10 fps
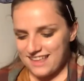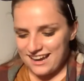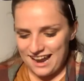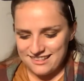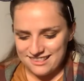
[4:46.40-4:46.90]

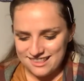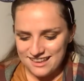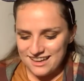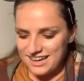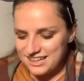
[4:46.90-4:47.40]
and
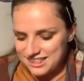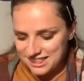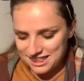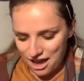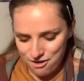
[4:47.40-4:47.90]

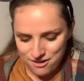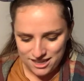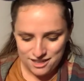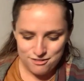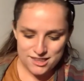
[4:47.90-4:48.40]
it's so
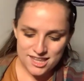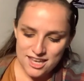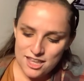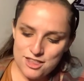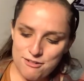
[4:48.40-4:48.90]
cute.
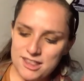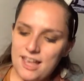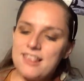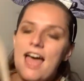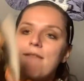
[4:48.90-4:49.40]
So it
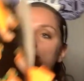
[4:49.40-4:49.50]
does have